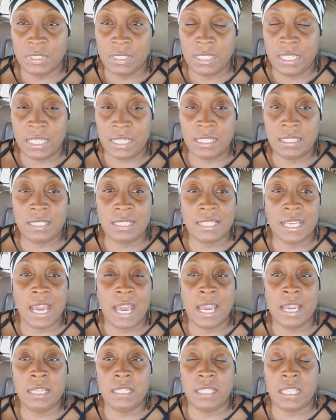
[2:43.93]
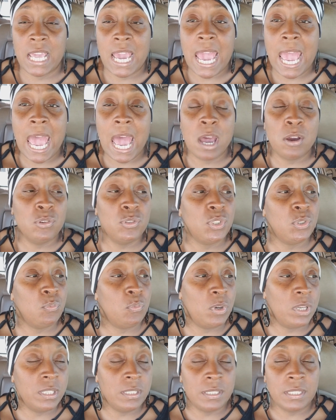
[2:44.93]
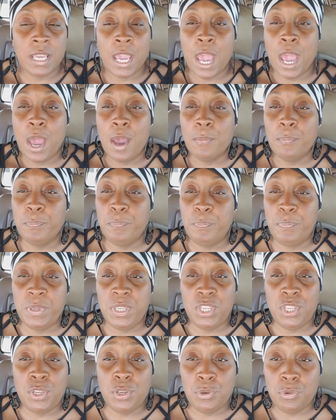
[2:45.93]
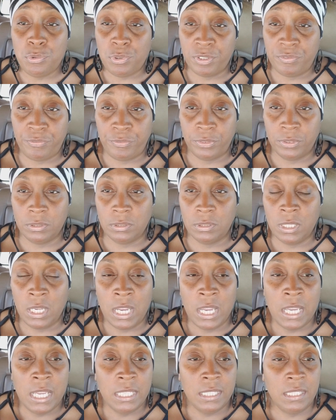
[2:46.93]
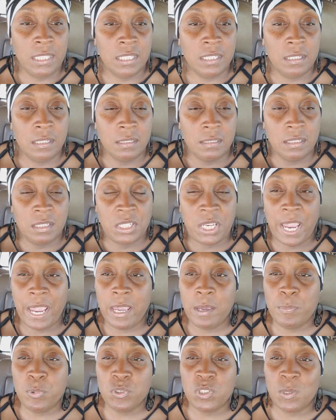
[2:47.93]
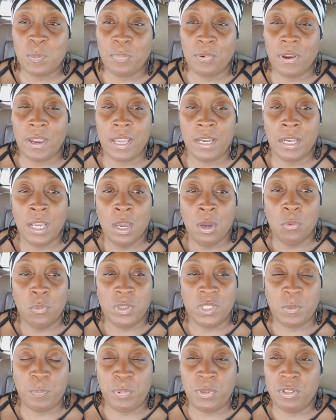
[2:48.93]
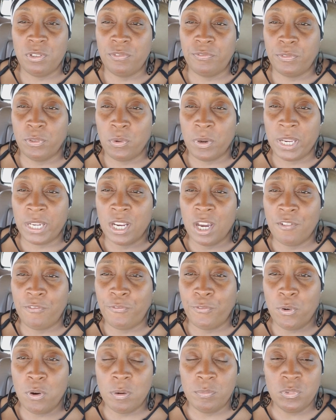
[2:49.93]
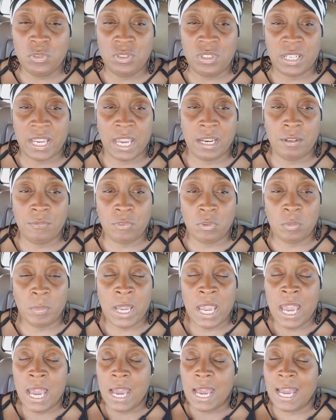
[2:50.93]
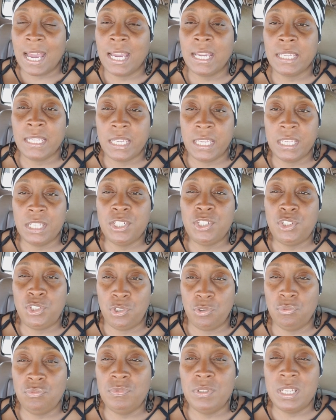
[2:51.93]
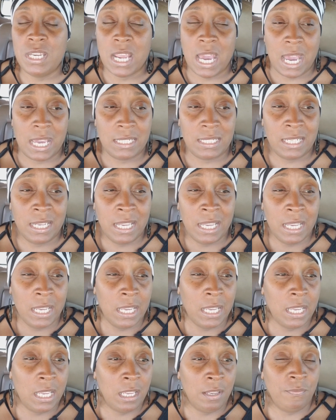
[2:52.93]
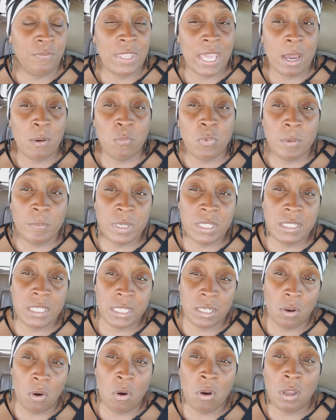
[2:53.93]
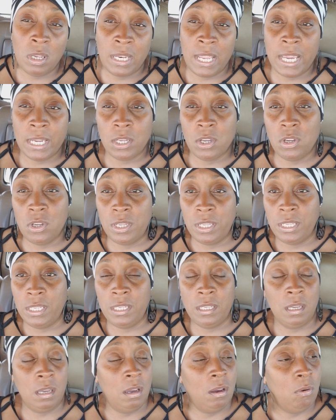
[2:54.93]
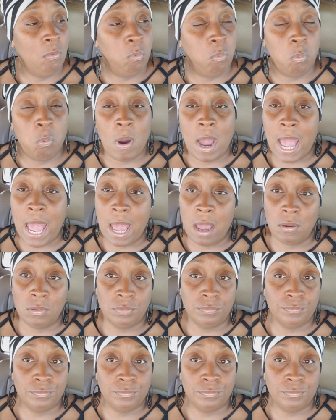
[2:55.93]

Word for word: Get inside. The house was beautiful. The table spread was beautiful. In her formal dining room, I kid you not. If that woman did all that cooking, wow.